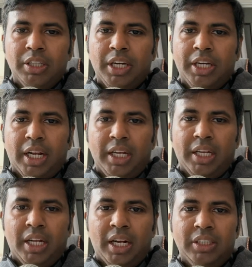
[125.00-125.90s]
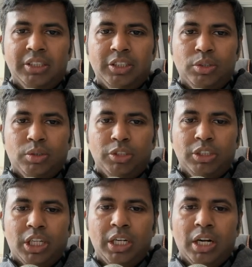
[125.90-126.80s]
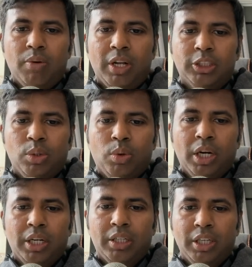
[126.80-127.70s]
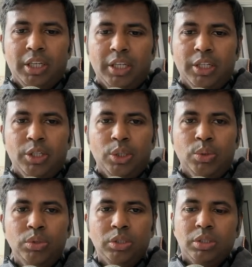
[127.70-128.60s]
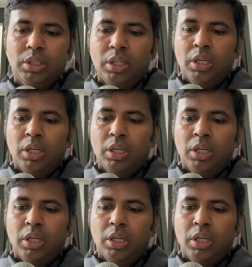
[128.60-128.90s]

the technical analysis of the chart. Now let's look at the news.